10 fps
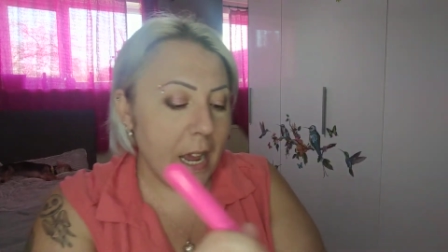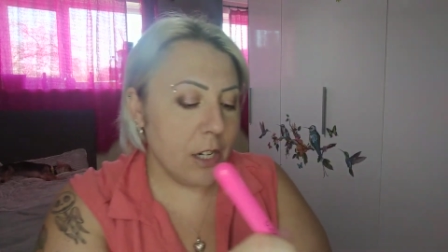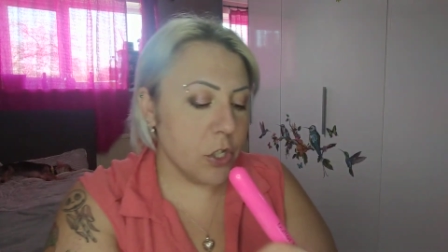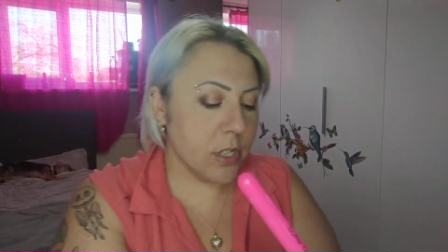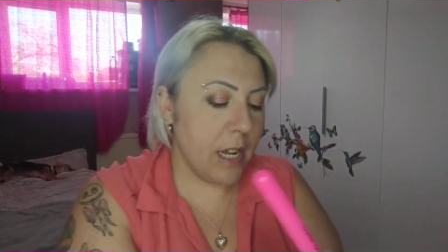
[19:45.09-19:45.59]

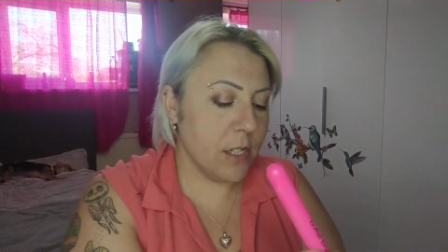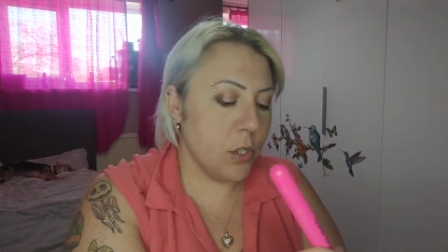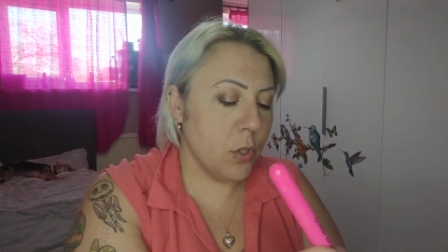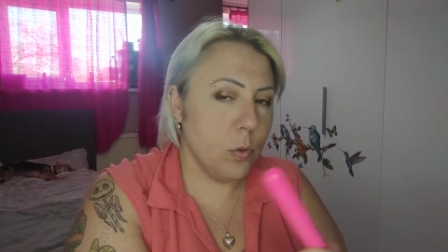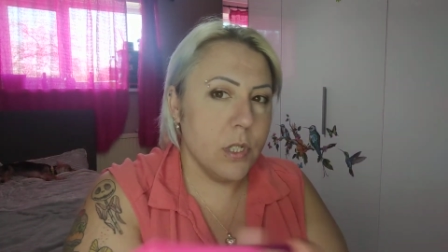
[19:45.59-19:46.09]
And I just like
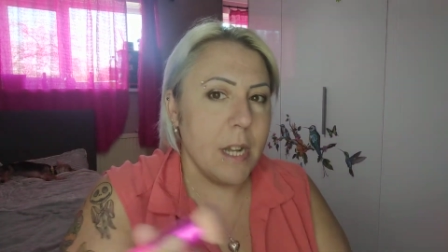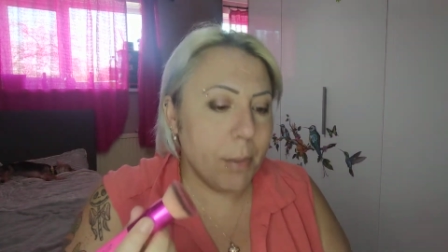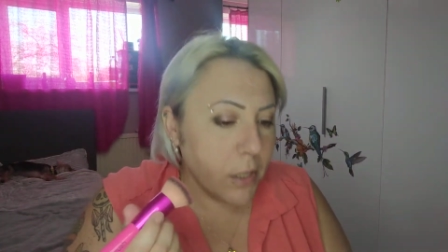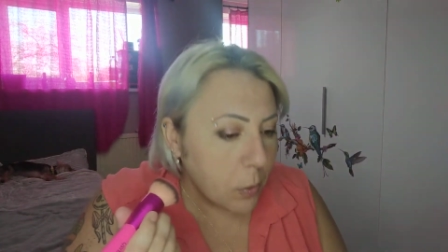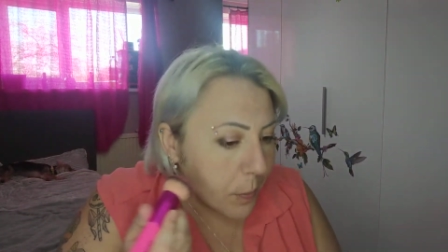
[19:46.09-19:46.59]
to dab
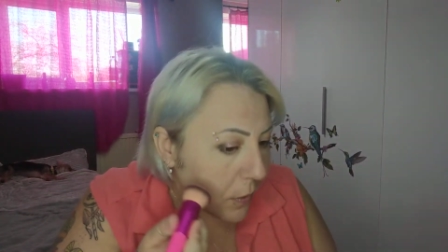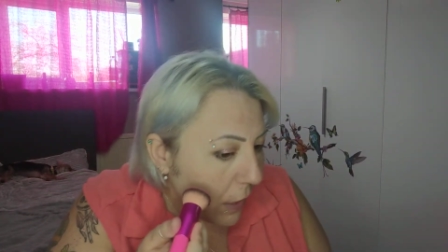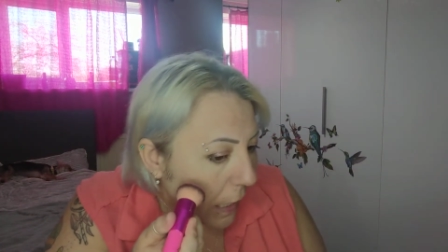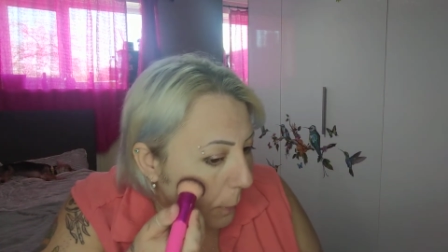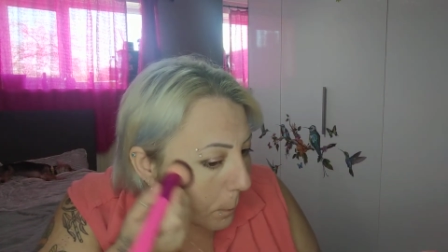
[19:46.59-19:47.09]
a little bit of
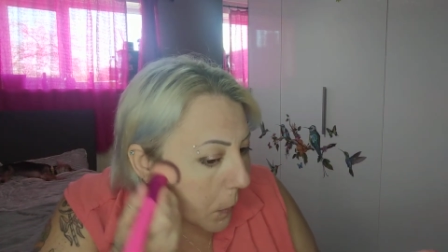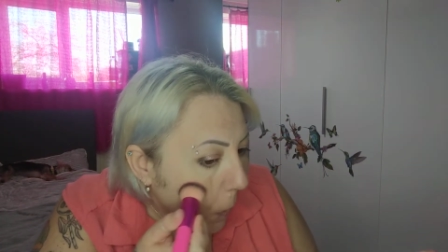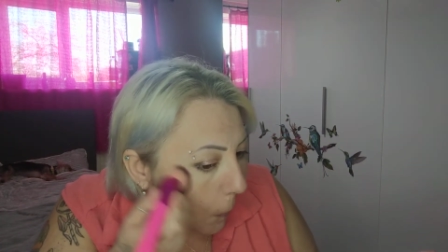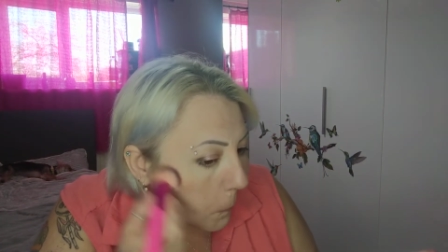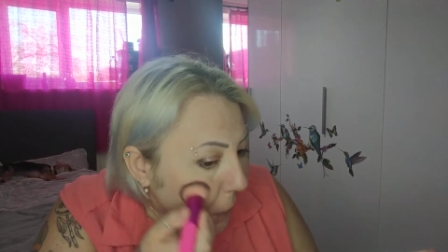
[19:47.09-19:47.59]
that
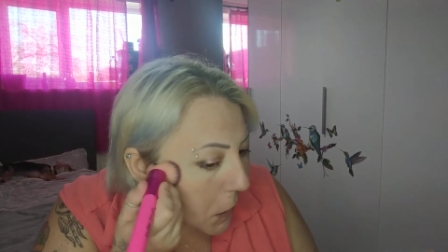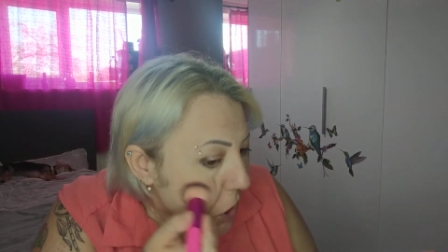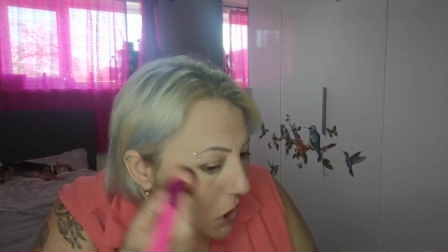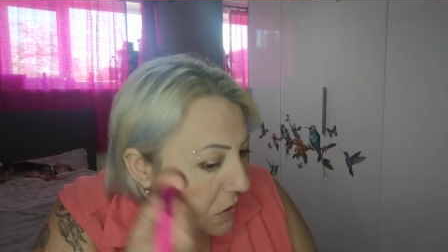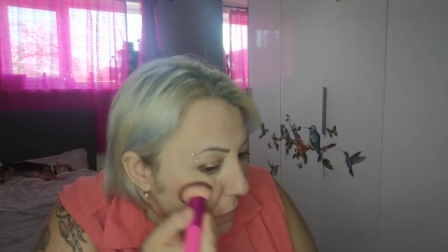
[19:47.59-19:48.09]
on the
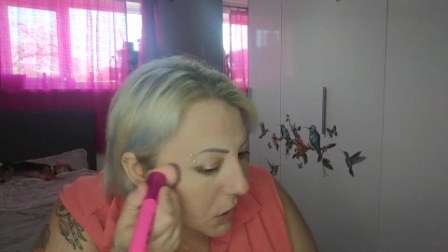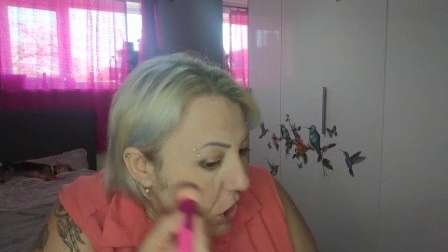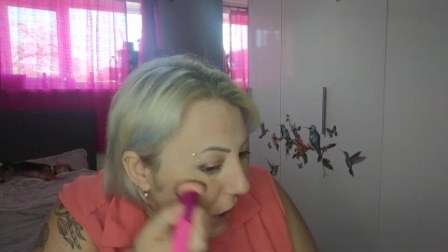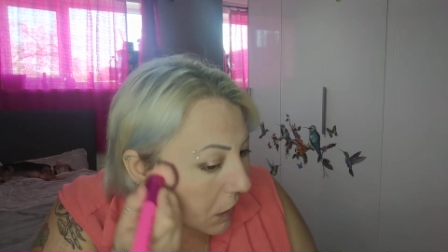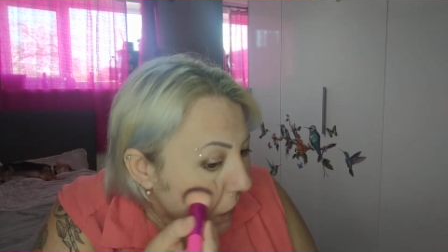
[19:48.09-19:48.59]
edges of my
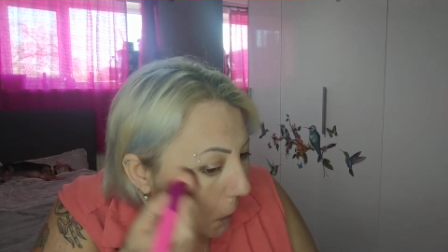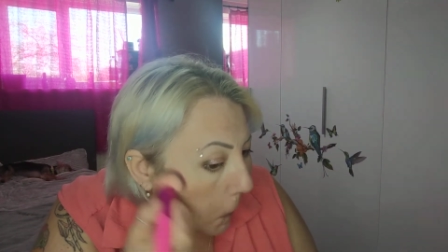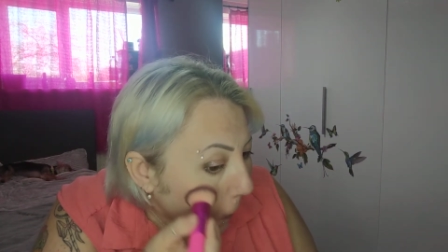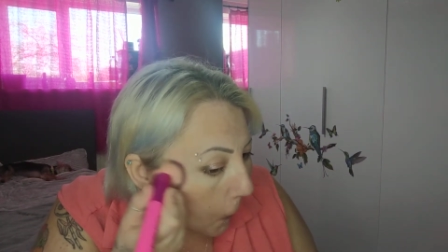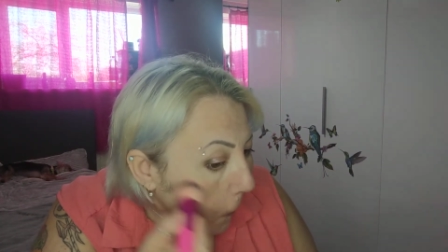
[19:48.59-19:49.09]
cheek,